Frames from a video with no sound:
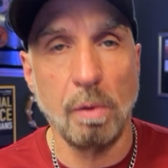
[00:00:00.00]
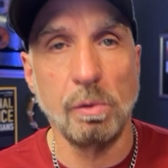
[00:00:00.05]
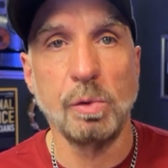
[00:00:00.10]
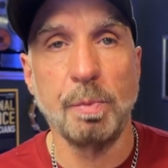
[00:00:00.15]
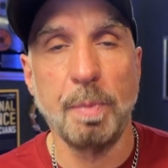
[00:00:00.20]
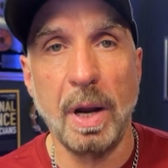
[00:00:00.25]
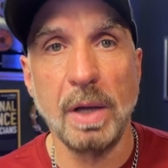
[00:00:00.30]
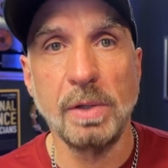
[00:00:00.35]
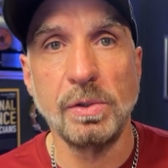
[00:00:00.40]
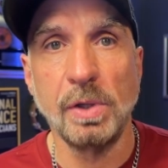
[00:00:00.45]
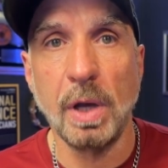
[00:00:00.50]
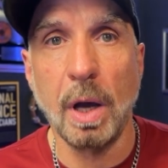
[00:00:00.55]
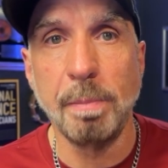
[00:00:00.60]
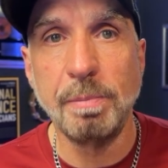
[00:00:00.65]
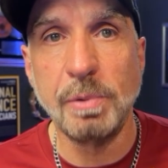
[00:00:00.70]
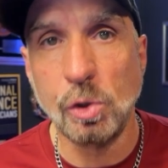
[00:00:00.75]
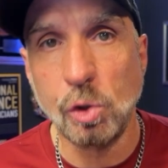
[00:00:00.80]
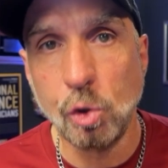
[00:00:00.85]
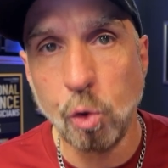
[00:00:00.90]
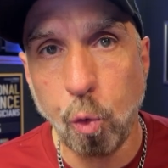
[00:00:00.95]
I was practicing
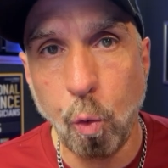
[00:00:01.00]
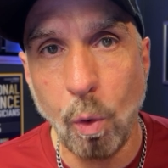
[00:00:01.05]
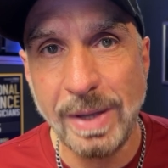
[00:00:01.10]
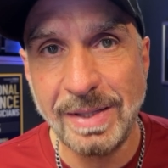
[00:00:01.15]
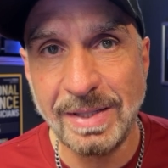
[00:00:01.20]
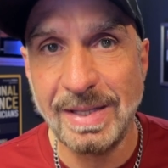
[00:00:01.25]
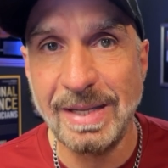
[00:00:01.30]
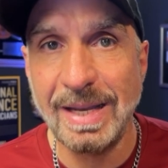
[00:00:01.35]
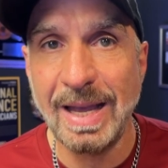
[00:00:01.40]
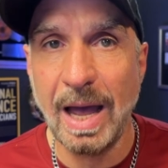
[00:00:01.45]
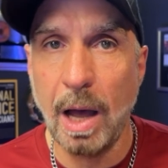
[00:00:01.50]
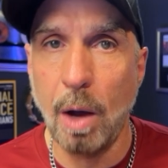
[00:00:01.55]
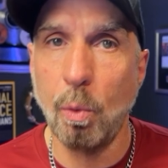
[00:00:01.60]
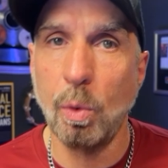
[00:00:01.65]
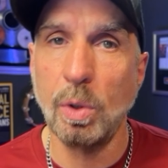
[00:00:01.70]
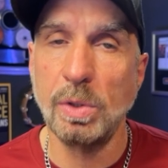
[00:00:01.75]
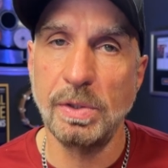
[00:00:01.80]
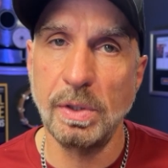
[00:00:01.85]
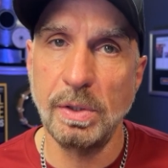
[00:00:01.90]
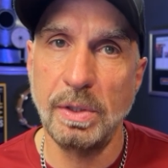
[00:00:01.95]
up to 20
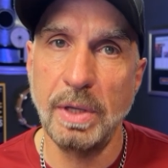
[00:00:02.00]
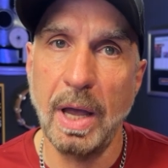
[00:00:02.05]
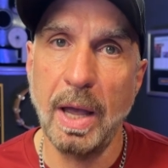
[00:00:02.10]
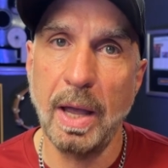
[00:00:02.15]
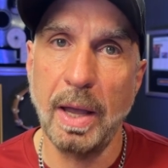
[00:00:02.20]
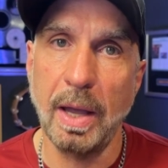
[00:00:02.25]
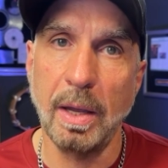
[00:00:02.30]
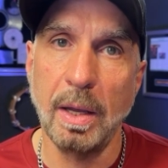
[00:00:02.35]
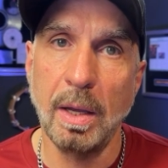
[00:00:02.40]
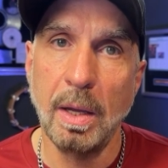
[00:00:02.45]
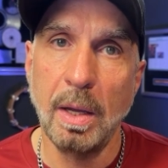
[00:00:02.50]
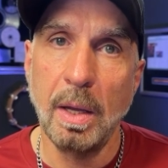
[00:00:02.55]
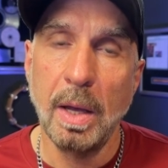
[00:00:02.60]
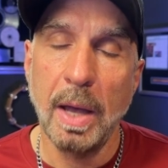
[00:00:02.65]
hours a day.